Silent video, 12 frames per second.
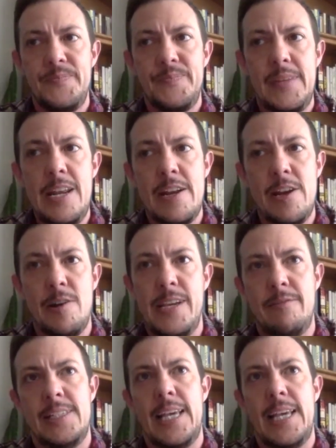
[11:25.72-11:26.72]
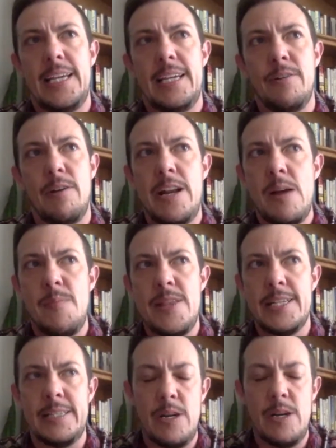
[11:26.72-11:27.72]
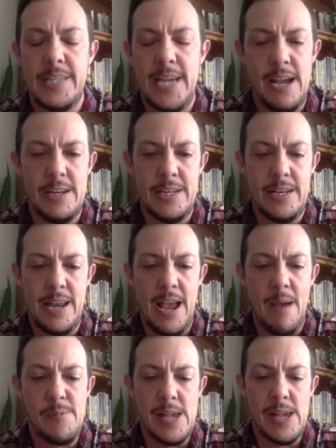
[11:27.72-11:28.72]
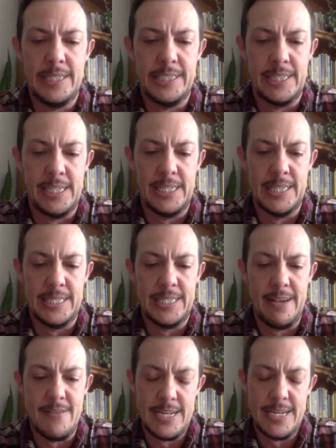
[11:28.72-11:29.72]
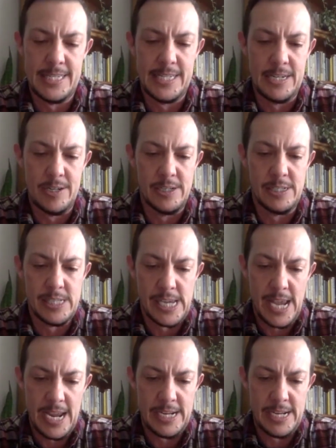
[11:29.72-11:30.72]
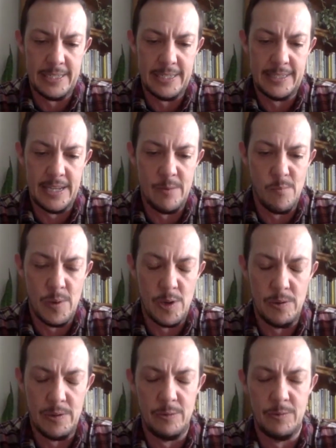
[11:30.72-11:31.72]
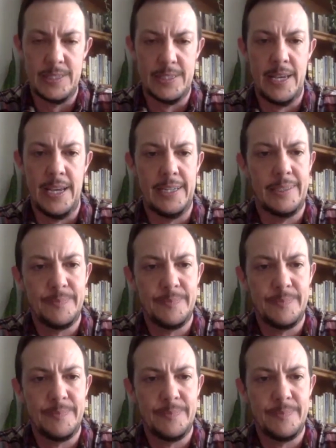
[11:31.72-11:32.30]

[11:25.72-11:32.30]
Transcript: you know, he was like growing up in this small town in Appalachia in the 70s and early 80s. And Bowie was like